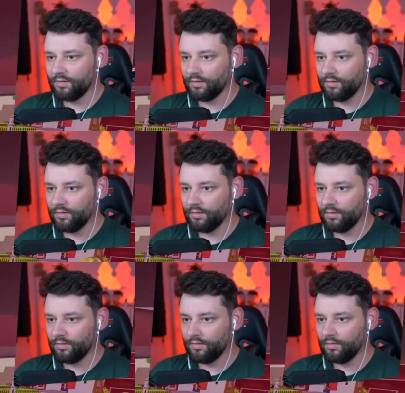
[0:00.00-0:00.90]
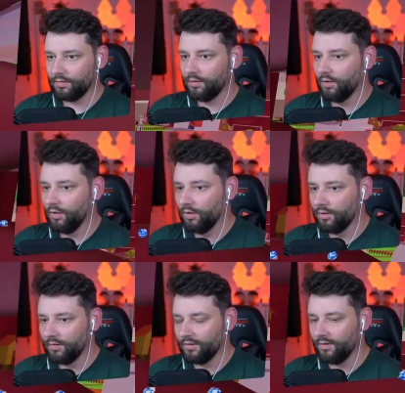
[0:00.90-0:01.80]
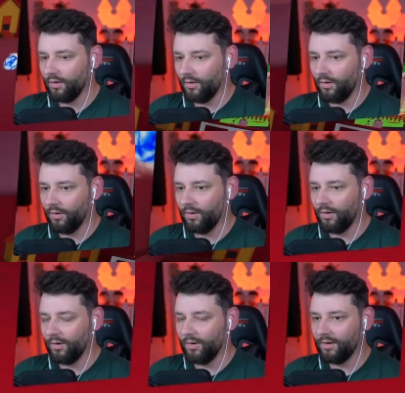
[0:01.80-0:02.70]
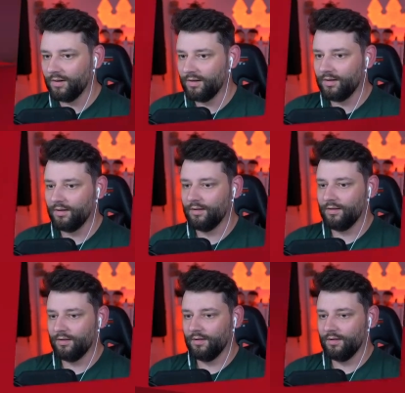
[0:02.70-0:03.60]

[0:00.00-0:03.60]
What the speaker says: (silence)